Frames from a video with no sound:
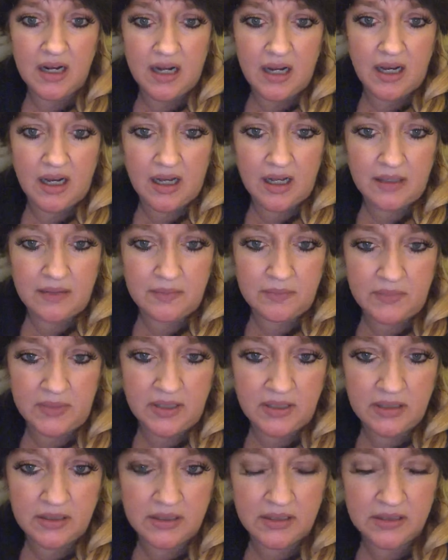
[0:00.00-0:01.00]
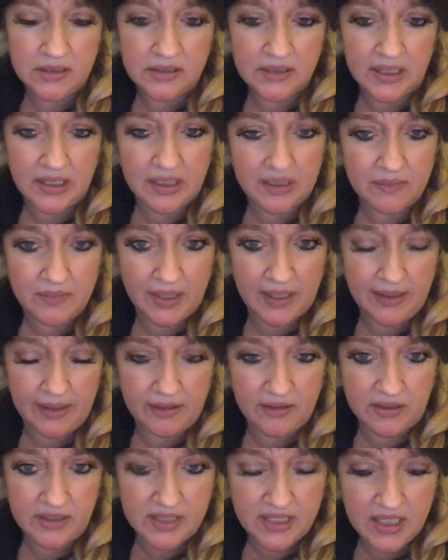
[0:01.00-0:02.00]
like in my
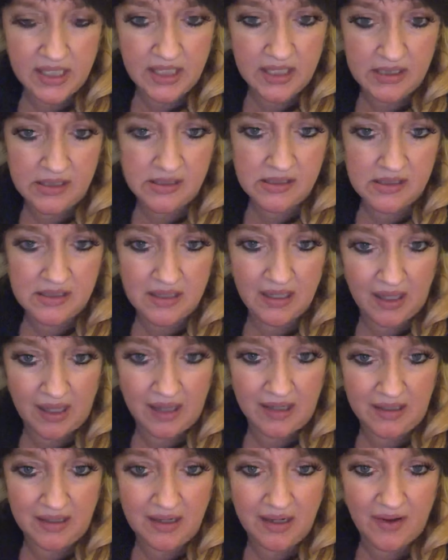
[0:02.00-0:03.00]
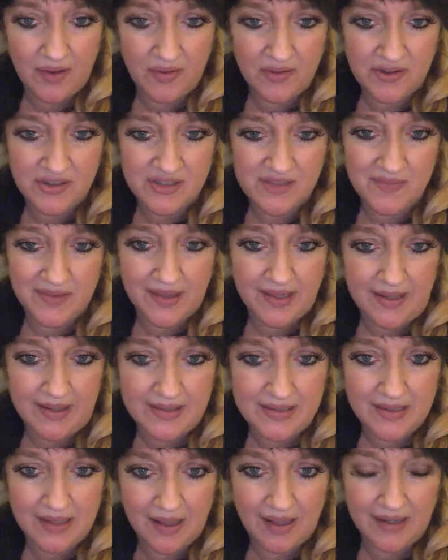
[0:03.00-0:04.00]
later teens. And, there's some
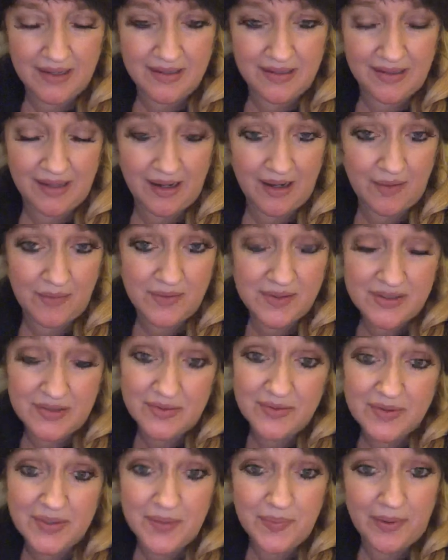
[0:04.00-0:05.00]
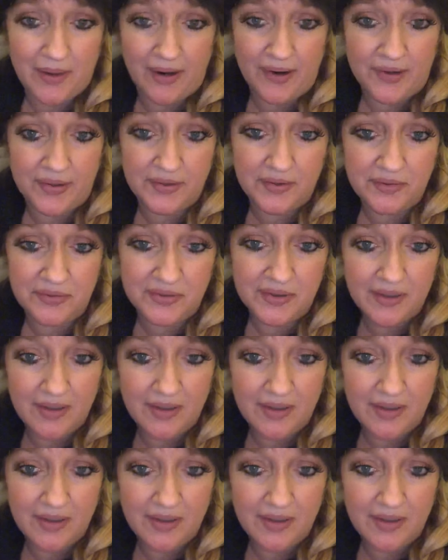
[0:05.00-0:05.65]
things that I did that I wasn't really proud of.